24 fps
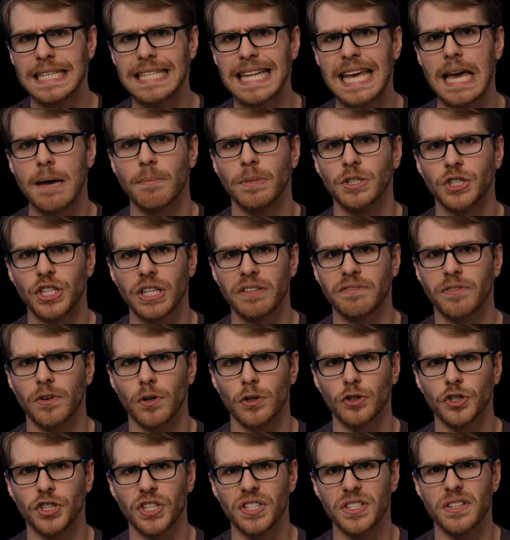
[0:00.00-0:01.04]
damaging
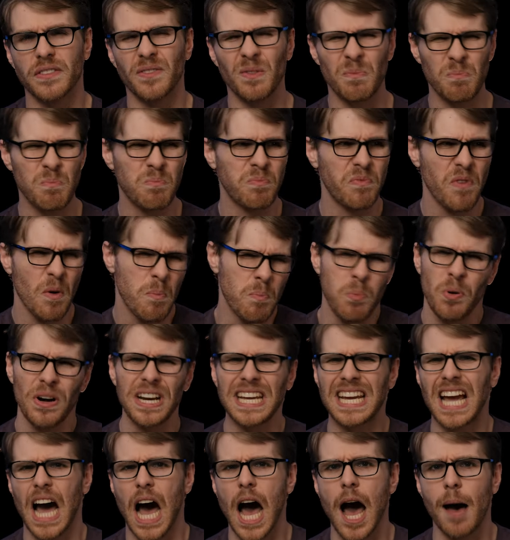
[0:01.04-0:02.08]
versions of a
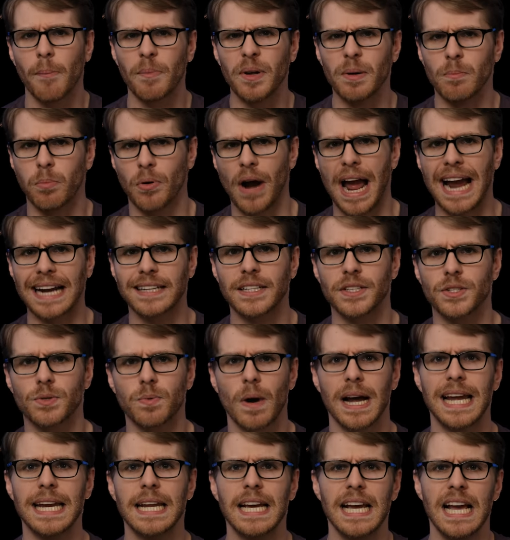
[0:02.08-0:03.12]
pretty common practice,
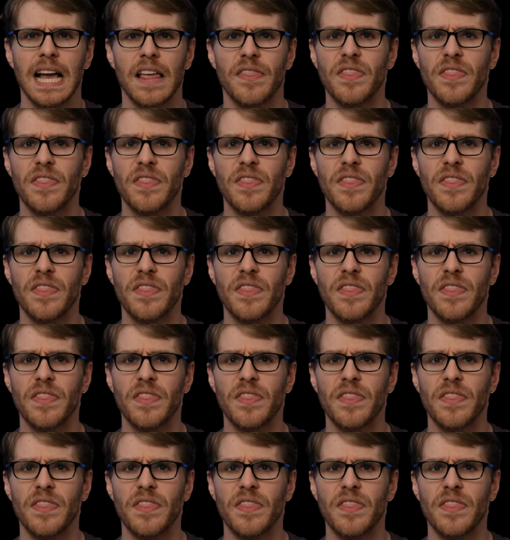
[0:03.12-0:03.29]
right?